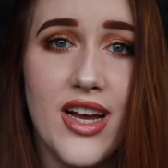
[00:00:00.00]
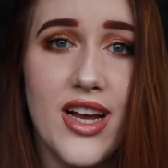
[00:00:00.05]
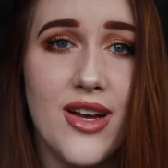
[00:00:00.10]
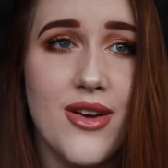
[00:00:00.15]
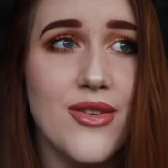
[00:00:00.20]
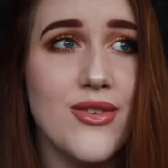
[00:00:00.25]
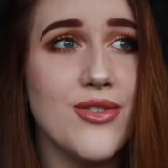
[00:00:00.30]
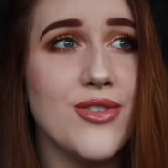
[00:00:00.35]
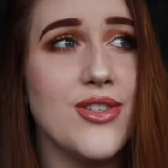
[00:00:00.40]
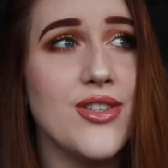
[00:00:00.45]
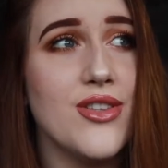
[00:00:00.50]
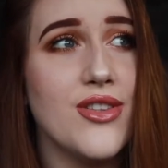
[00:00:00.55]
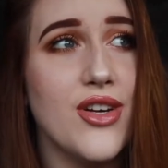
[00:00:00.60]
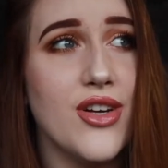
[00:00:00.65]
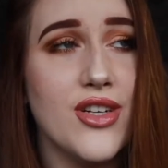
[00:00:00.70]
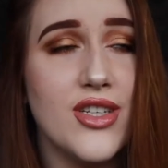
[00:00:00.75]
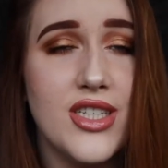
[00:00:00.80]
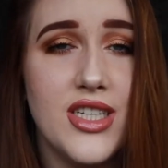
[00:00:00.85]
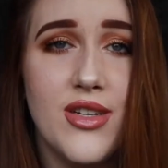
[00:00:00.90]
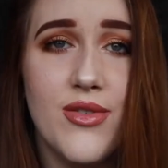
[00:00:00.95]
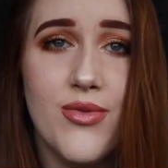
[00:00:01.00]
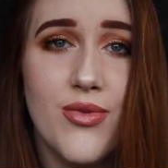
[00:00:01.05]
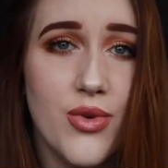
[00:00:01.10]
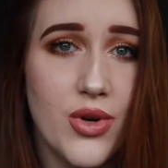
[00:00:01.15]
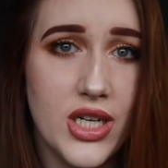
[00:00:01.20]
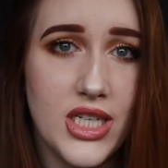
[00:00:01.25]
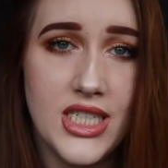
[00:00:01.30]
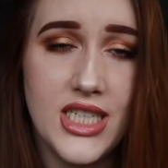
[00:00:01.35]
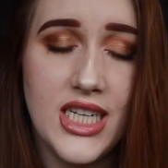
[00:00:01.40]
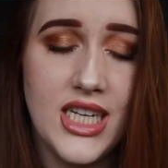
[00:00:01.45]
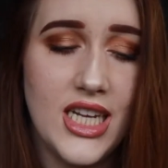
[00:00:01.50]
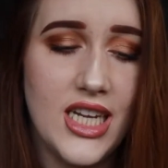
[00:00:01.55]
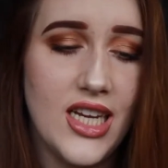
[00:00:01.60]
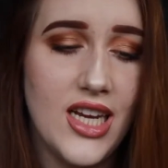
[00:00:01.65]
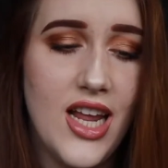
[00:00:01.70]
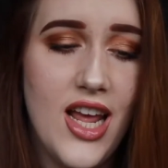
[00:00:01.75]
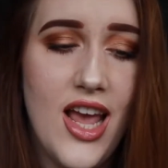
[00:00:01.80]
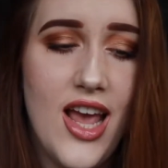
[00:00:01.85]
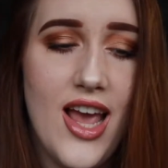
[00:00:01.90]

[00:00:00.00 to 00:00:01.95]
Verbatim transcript: I was thirteen, fourteen,